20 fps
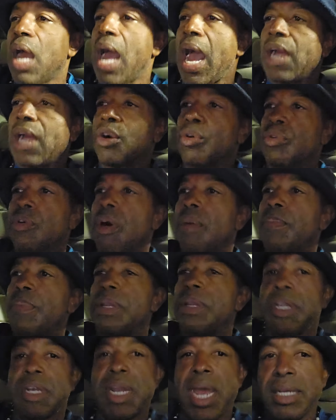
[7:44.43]
I grew up
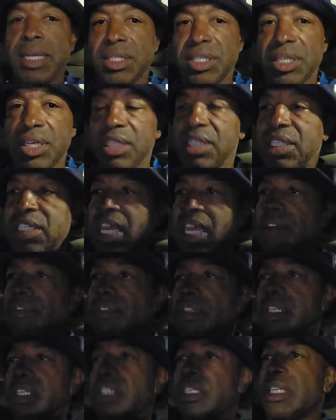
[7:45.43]
in the
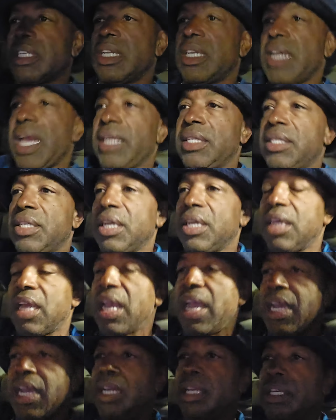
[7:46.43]
1970s and the
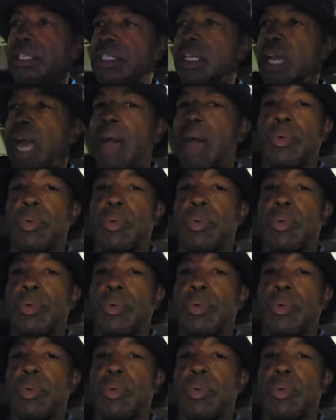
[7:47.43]
1980s.